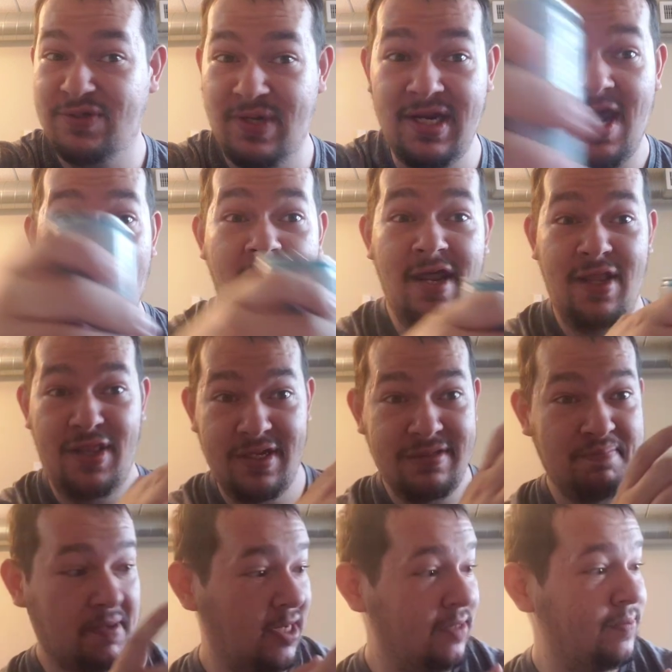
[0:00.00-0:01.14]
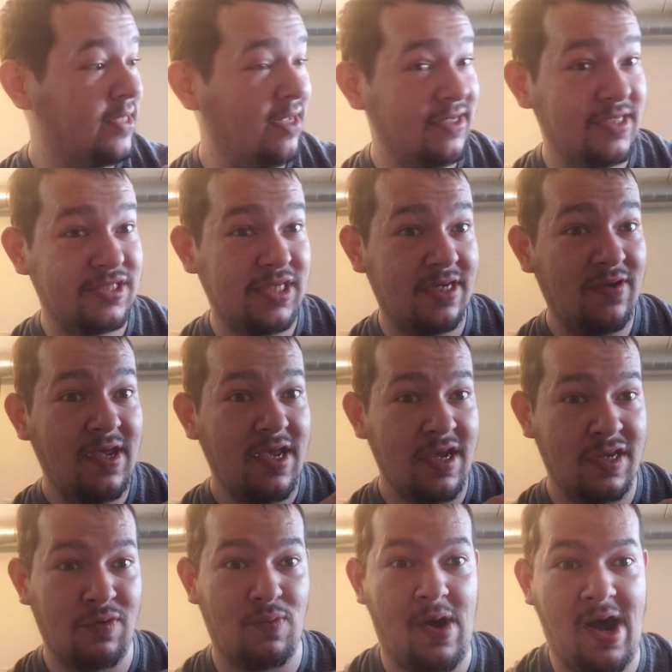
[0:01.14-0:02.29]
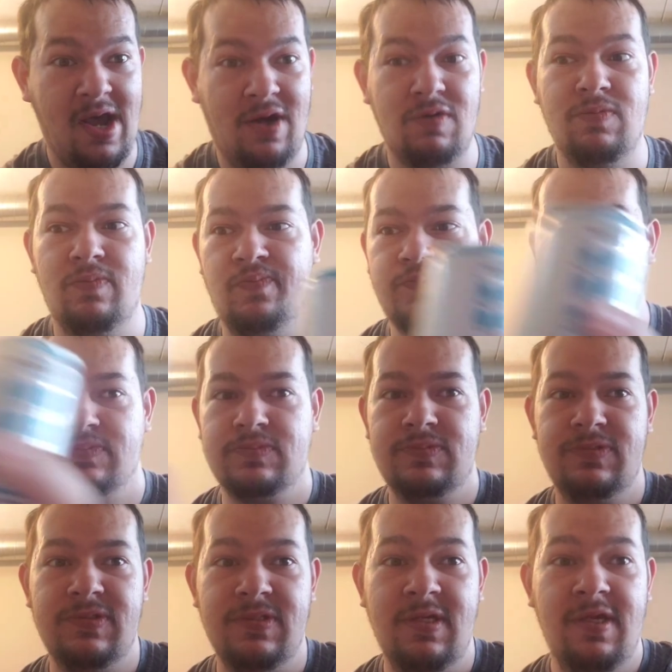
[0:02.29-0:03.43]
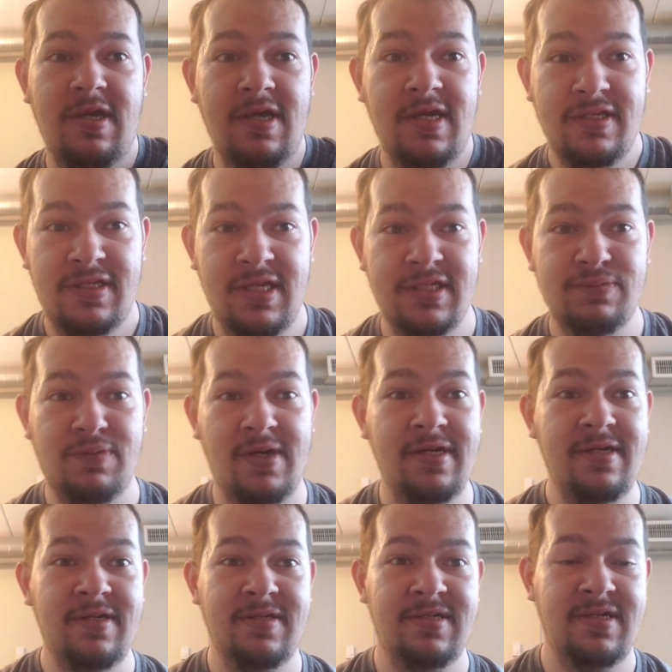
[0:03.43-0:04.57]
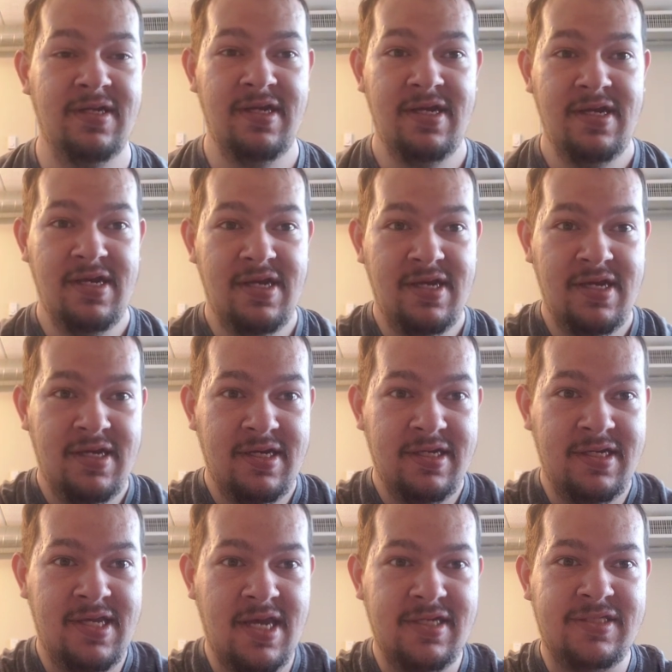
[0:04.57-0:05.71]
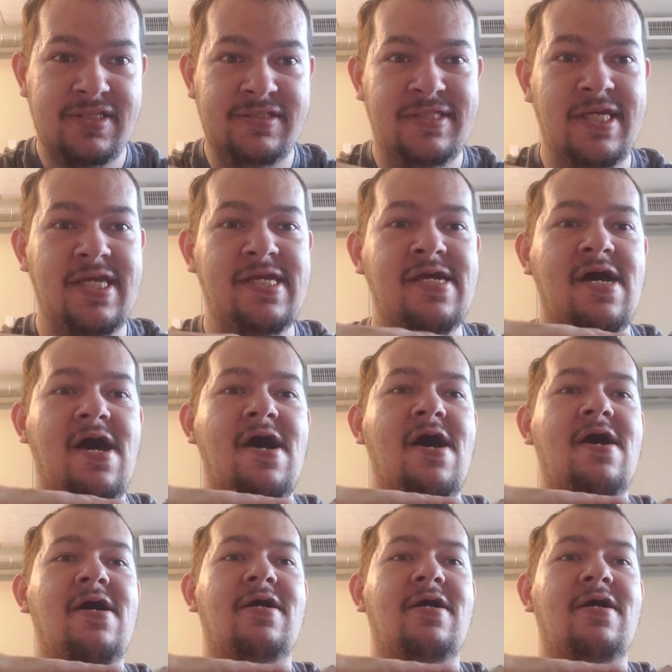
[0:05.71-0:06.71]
drink this perfect on the channel in a while. This one gets the